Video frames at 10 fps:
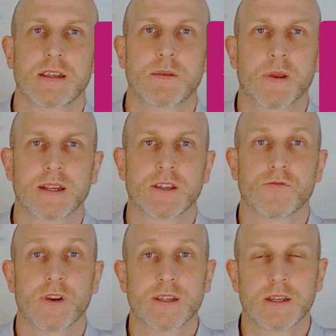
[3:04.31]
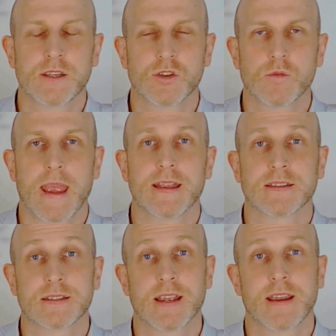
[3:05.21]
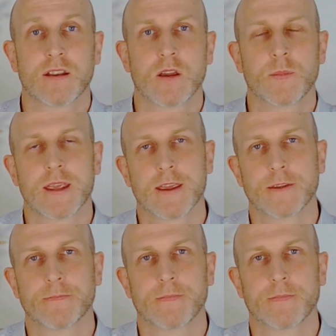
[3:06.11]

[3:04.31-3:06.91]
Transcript: impacting residential and stay-at-home care.